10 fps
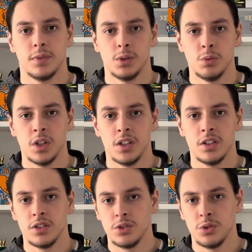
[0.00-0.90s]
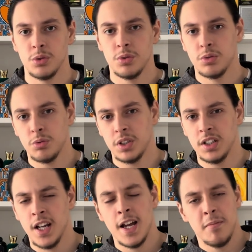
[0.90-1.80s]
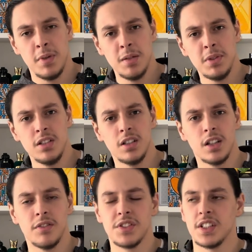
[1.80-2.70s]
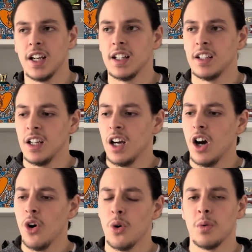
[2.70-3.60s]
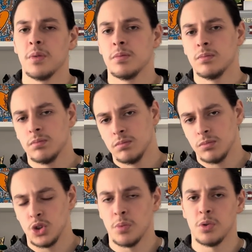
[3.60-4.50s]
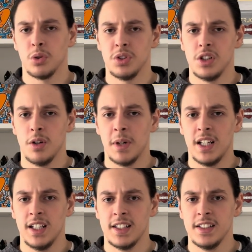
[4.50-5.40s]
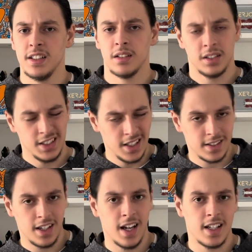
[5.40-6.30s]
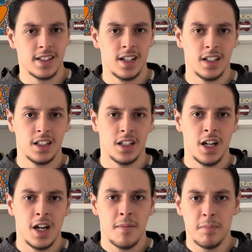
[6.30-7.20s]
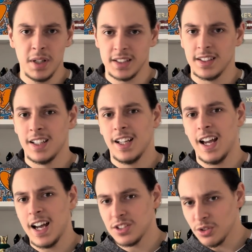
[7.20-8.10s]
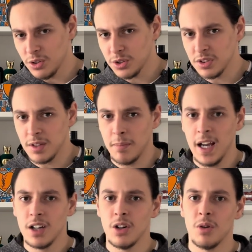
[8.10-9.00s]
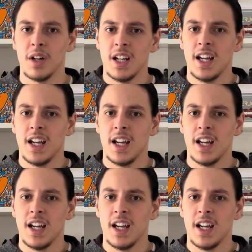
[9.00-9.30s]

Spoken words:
1, 2, 3. Maybe you could have said, oh, Jean Paul Gaultier Le Male Elixir. Yes, it has honey, but it has also tobacco.